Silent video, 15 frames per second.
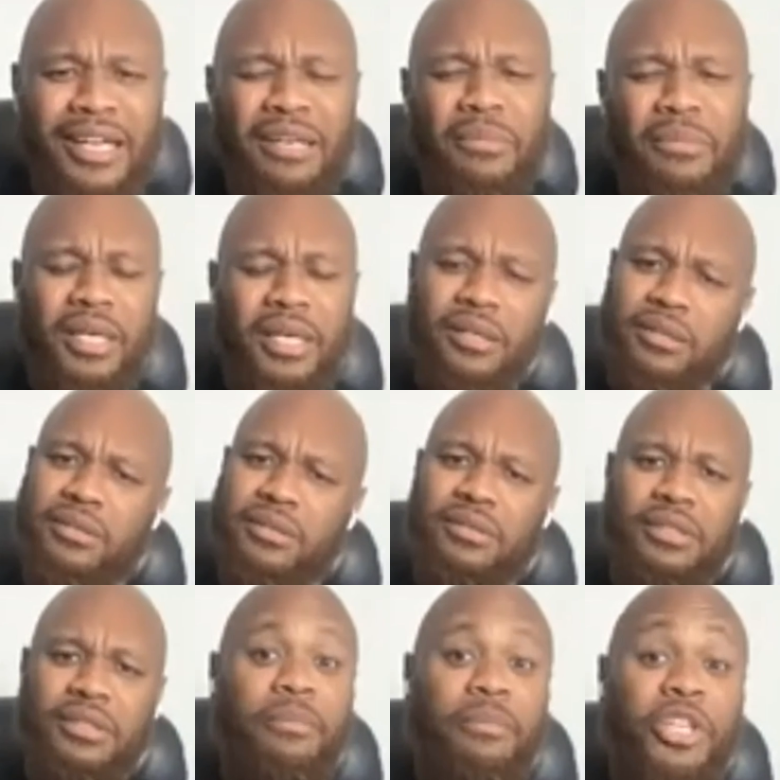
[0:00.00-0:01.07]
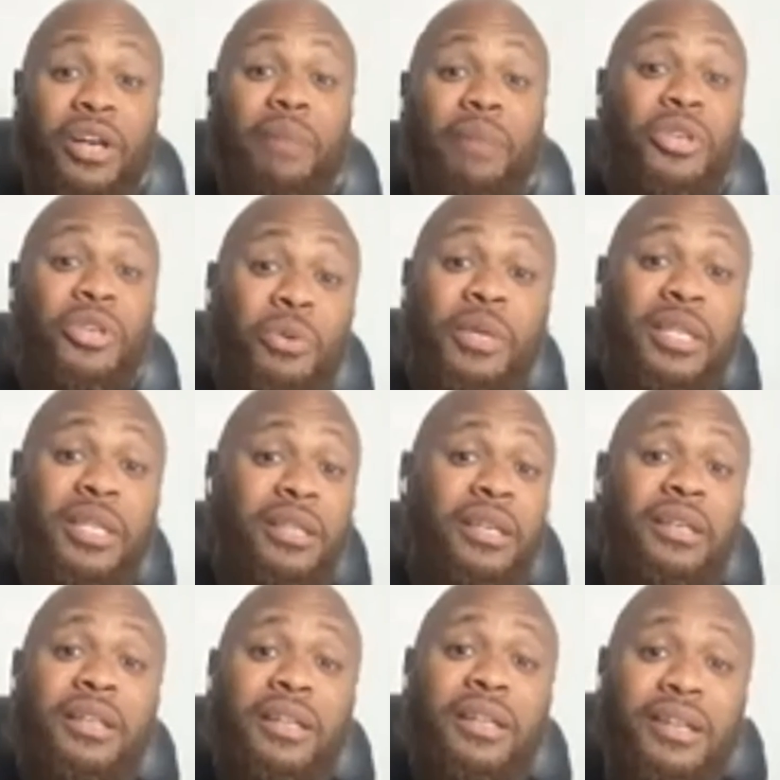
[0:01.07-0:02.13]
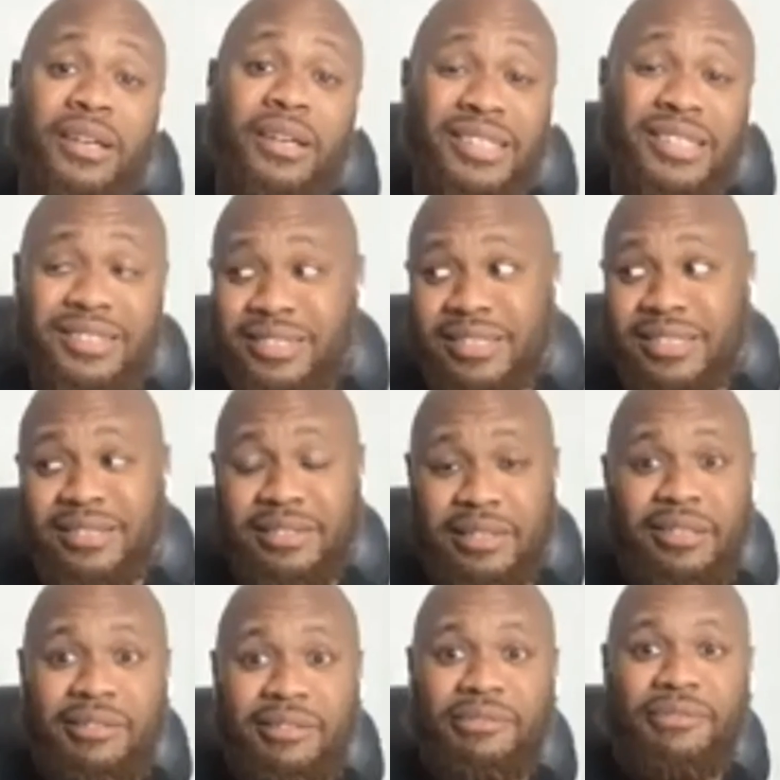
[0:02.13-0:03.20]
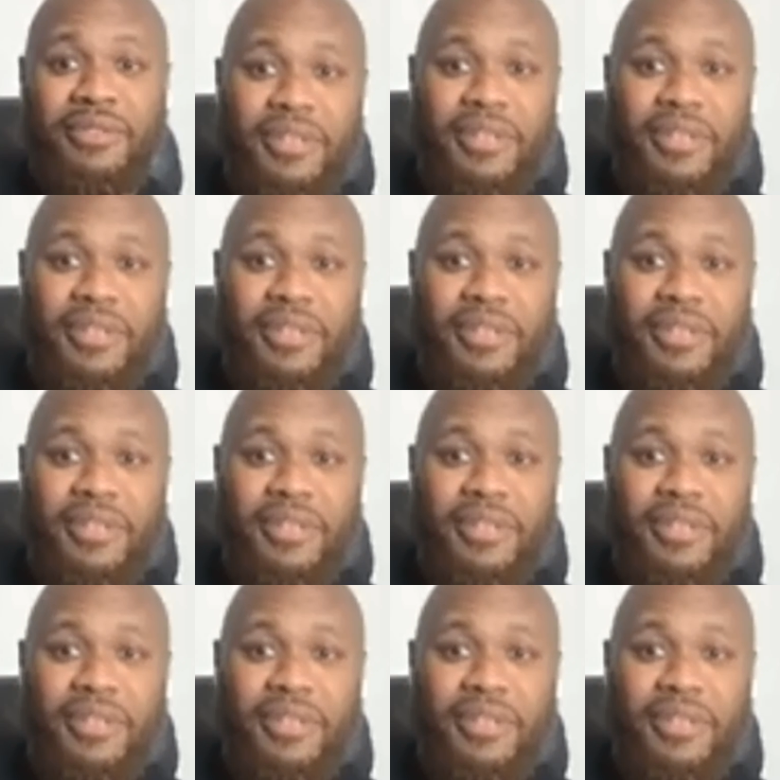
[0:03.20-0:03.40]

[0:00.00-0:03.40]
And I'm like, I'm human at the end of the day. This is just stuff,